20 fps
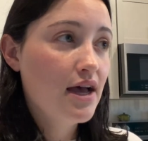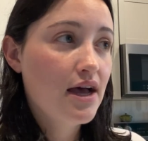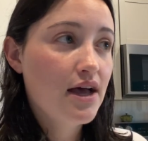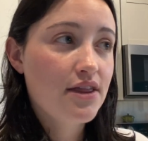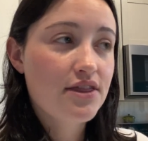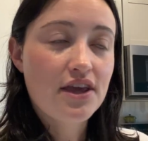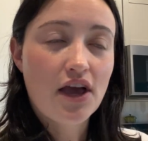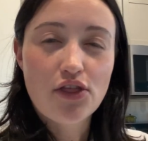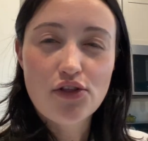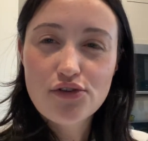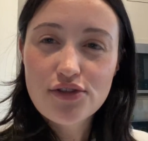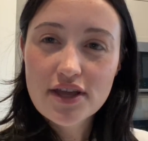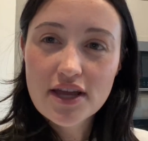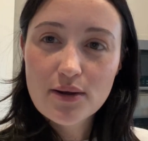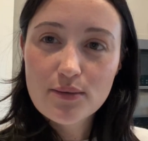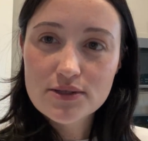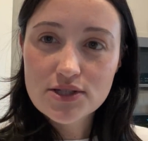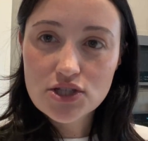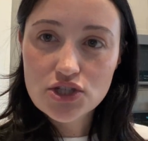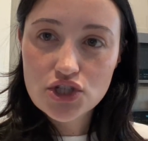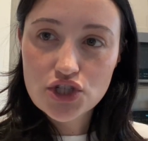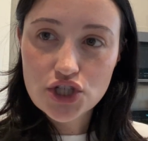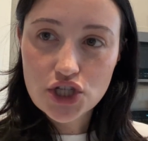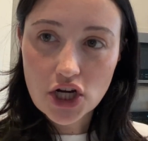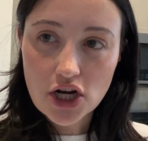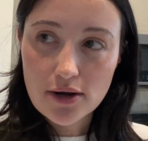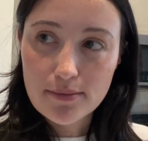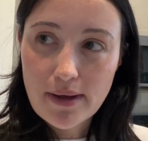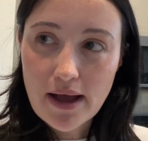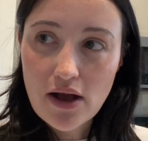the other thing I wasn't
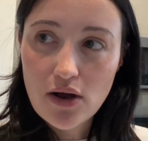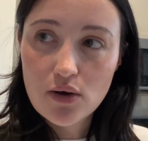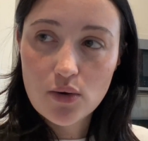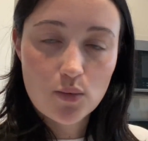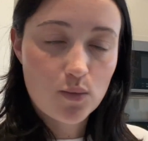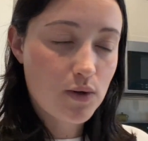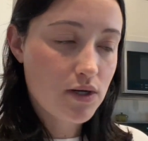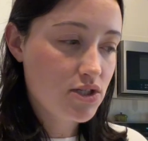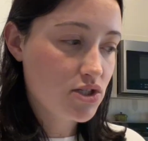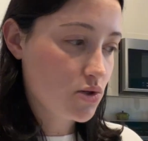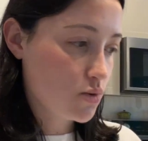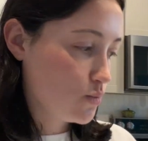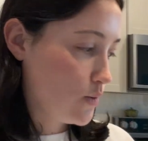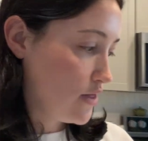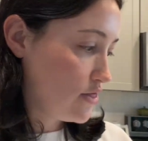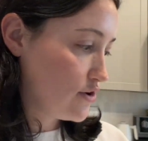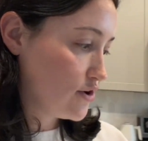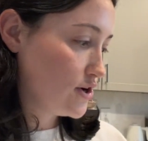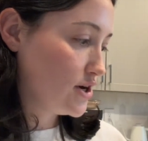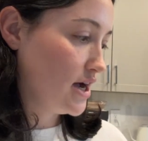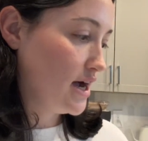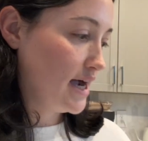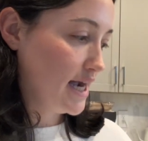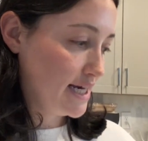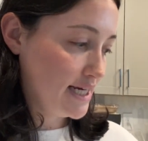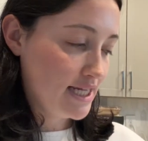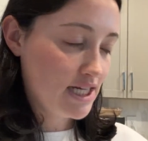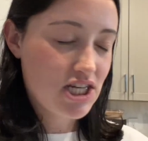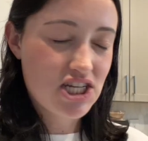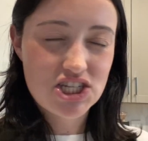sure about was whether or not I
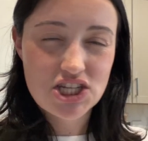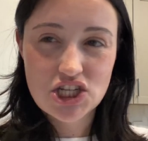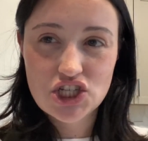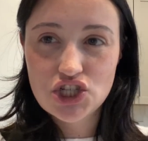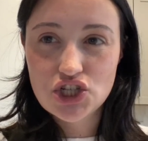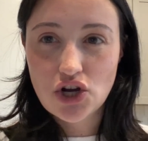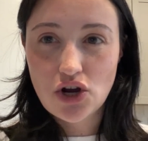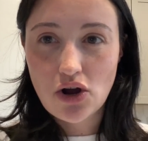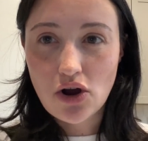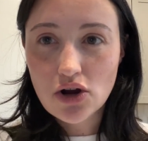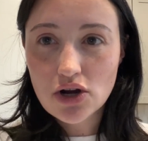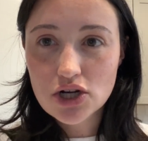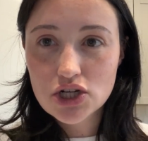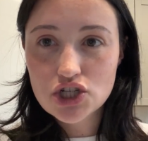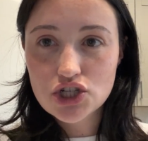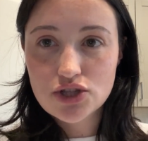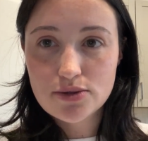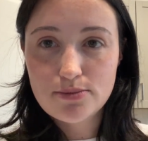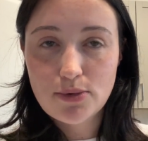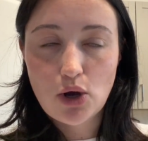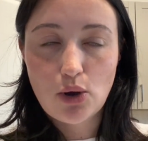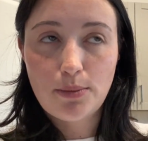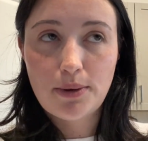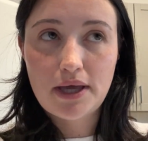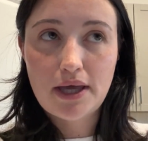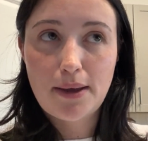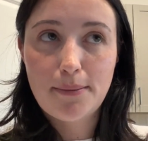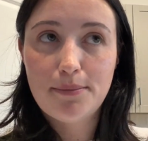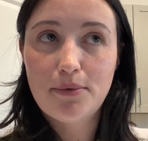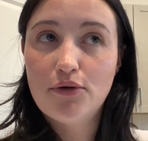needed to charge the
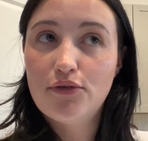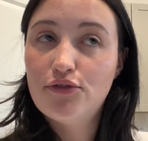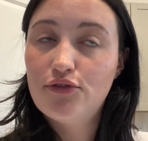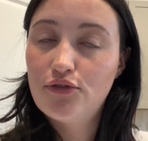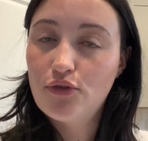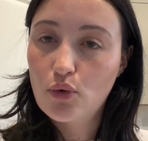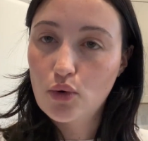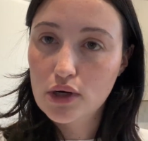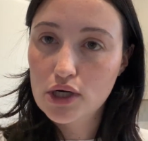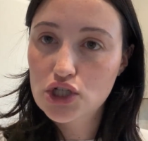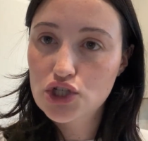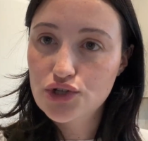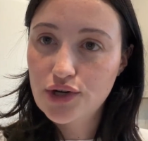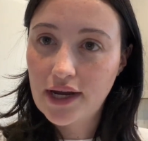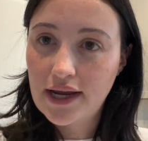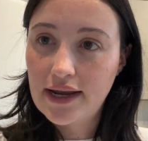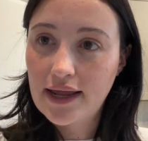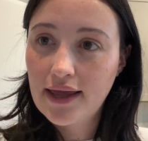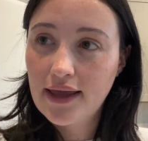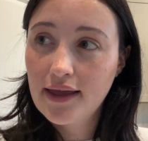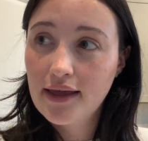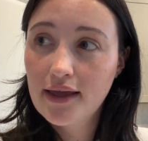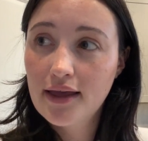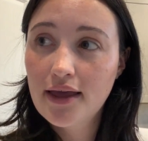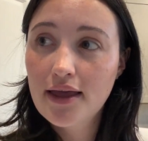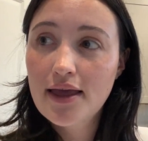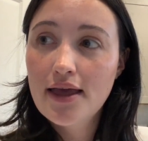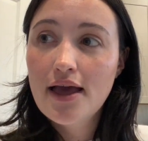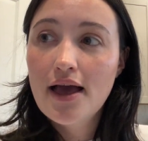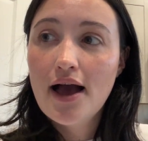Mobi before training.
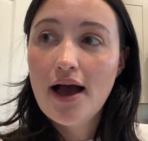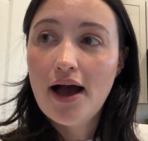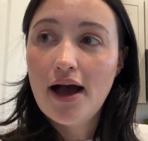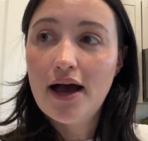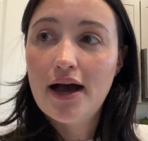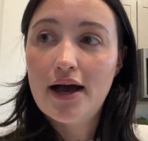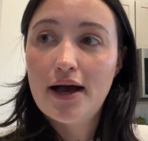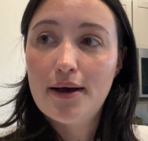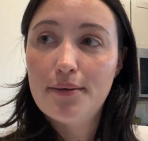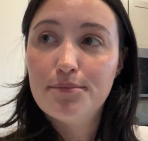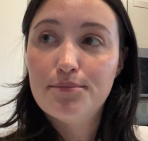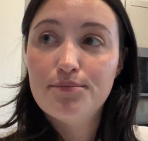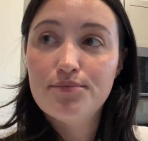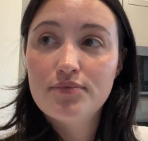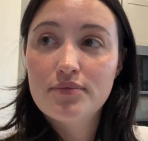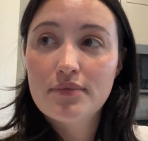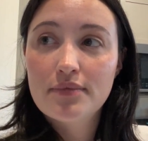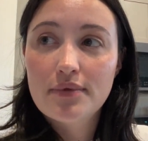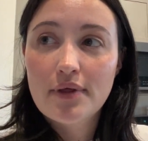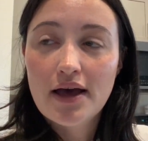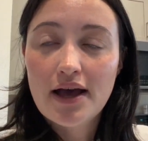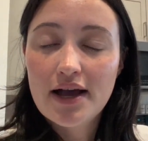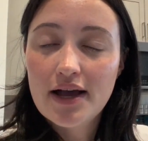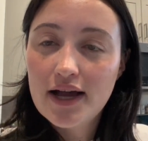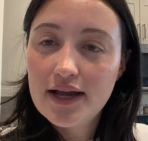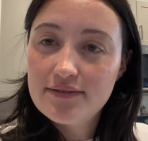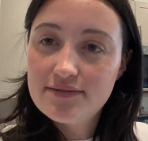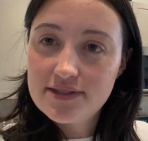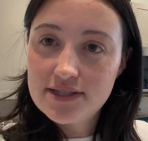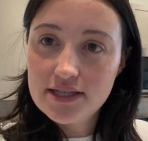
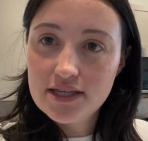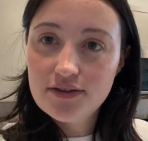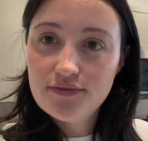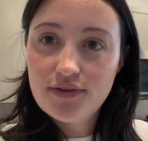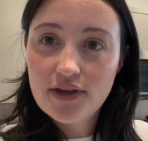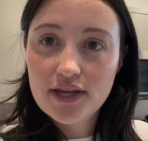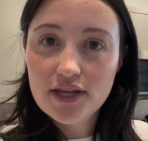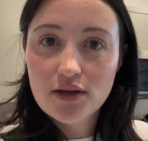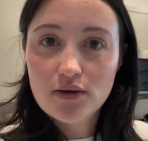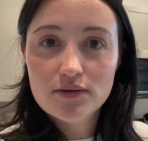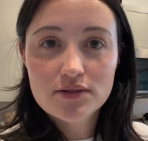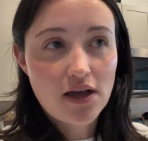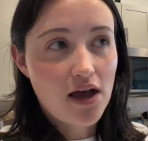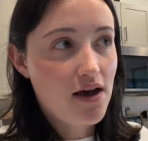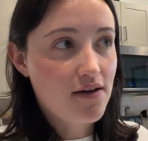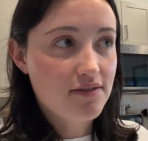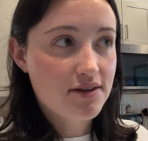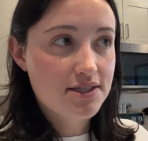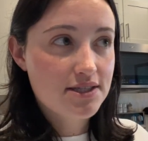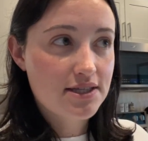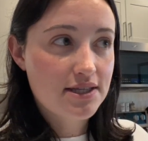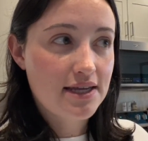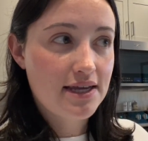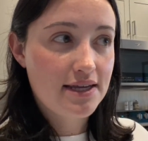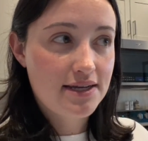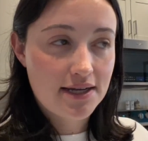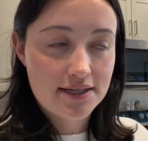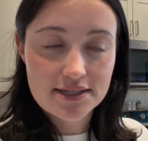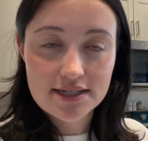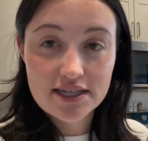I've seen in videos, obviously it
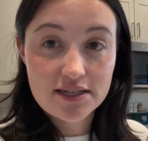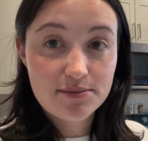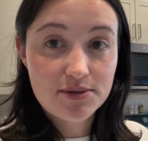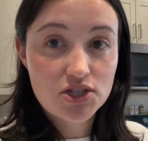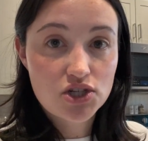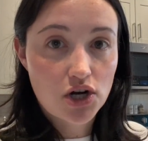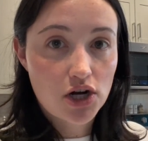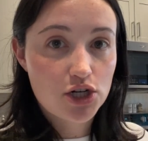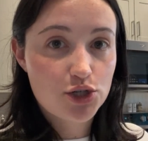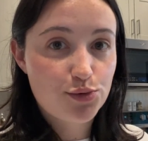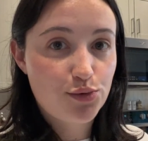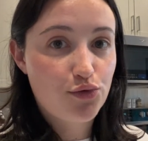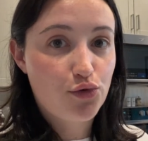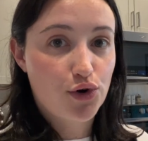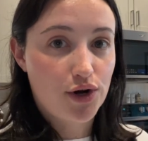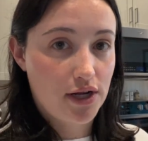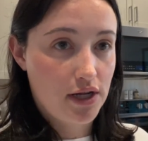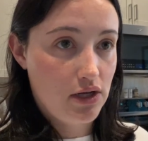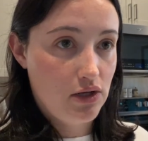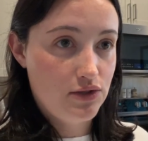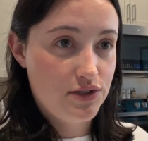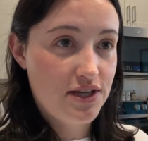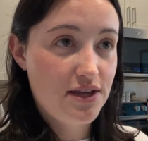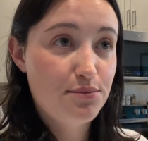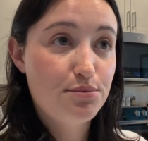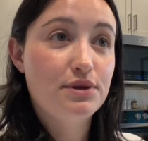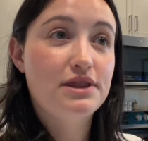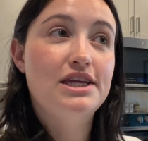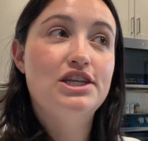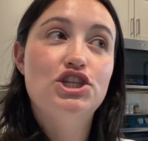does need to be charged before you use it,
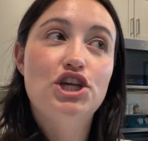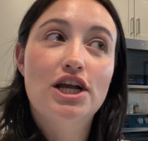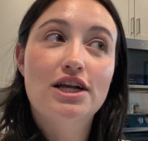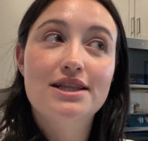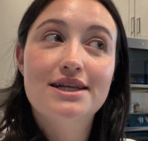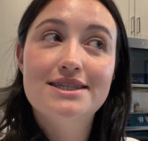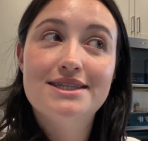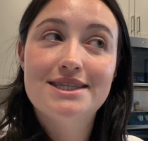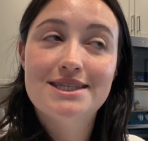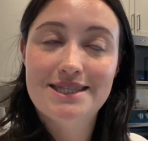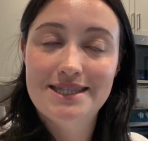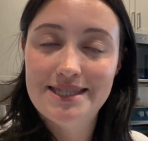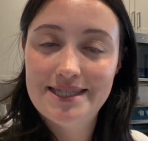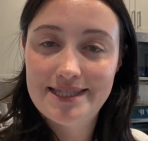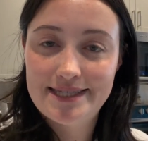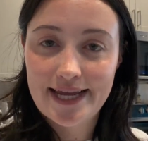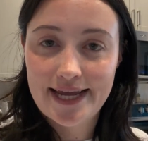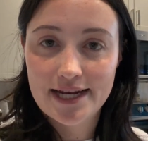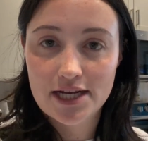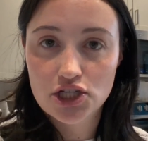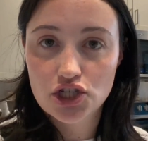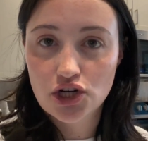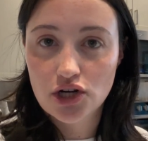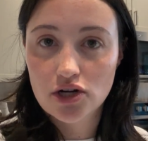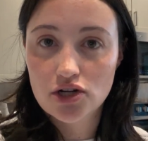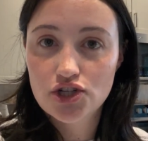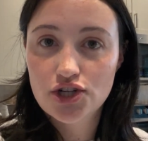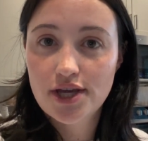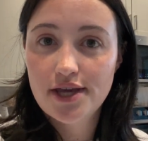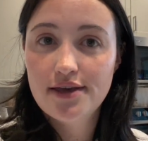but the checklist doesn't say to
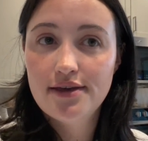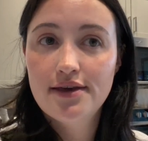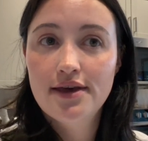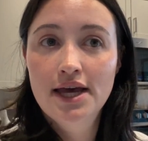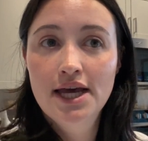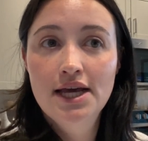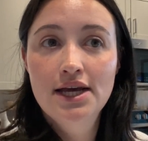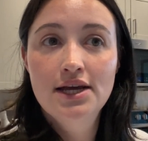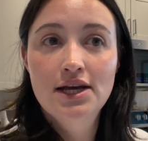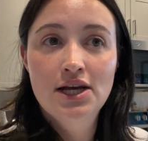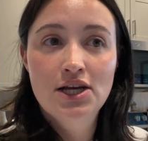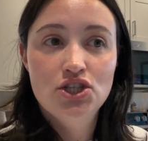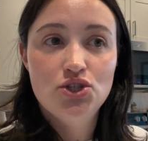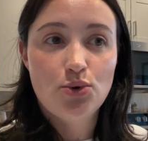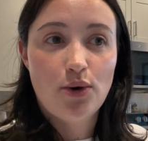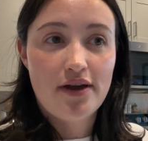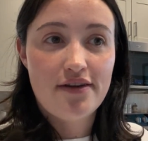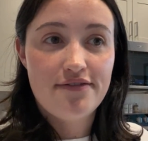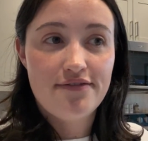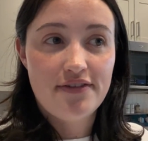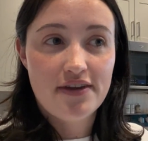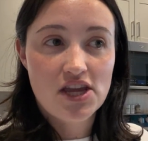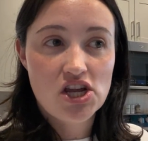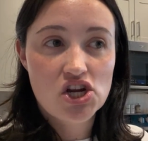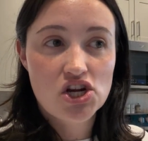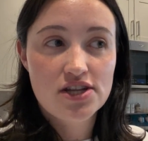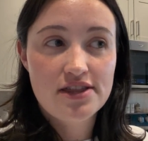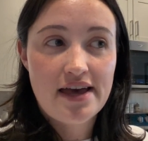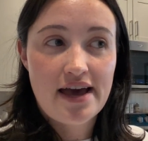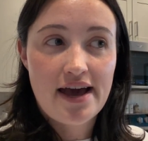charge it. So I
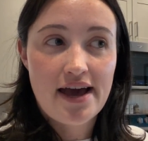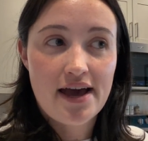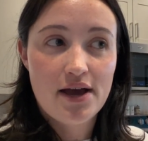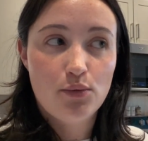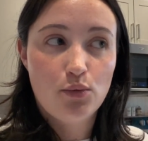figured that